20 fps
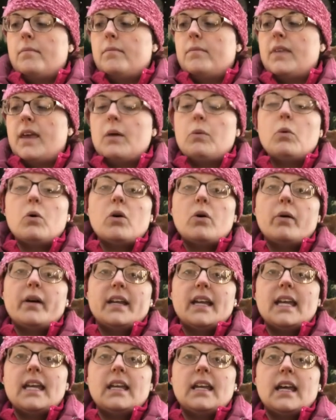They will
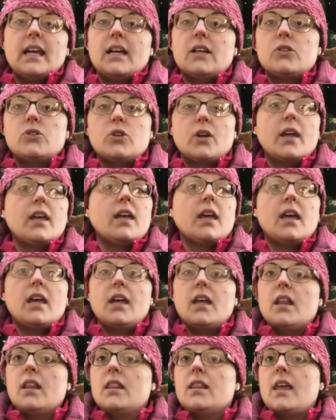quit eating,
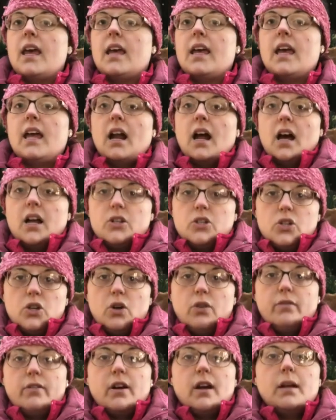drinking, they get hunched
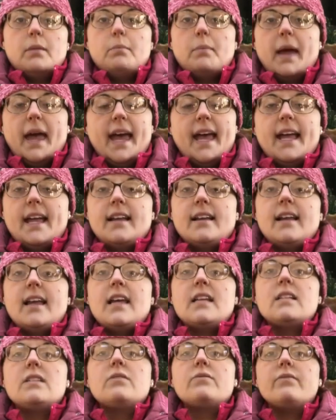over in pain.
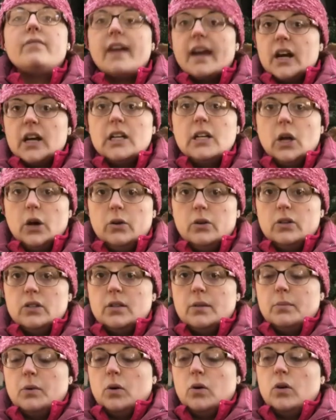It's very
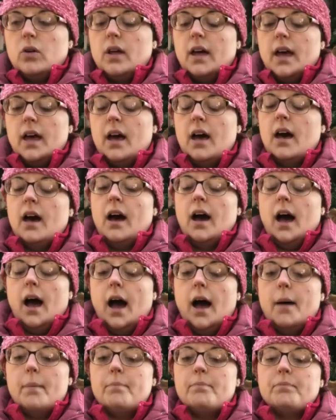noticeable.
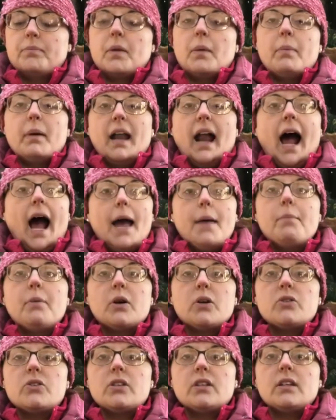But I
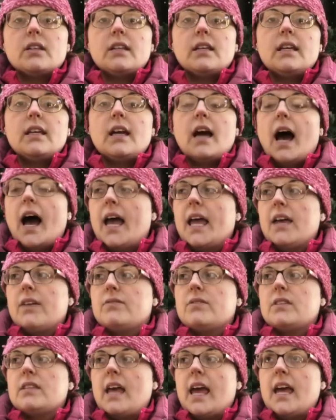personally, I have
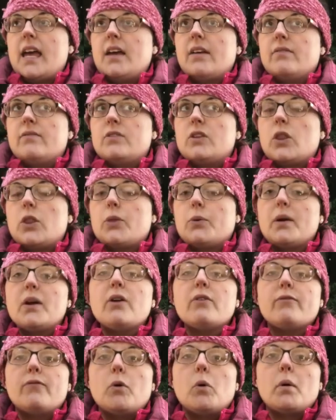saved 3
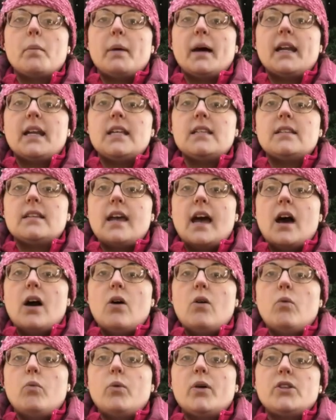or 4 bunnies
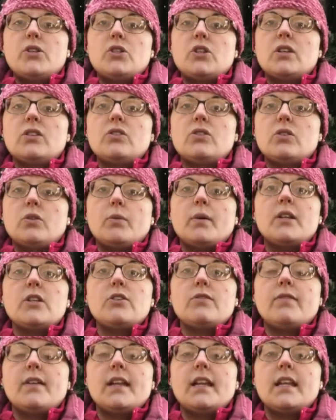now with just
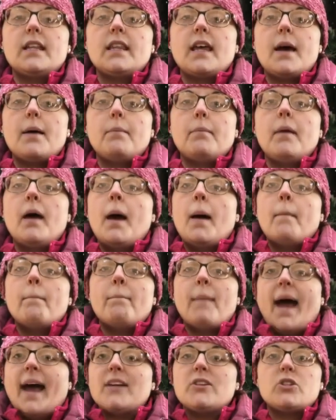syringe feeding them
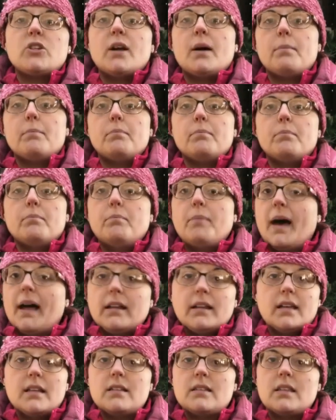mashed up
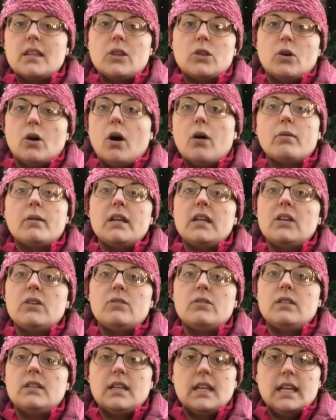pellets that they're already
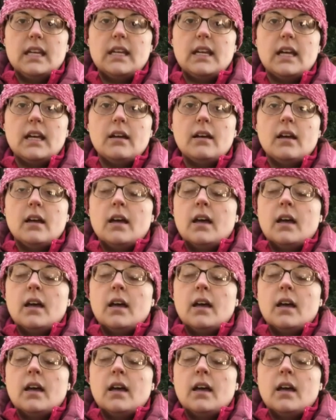used to eating.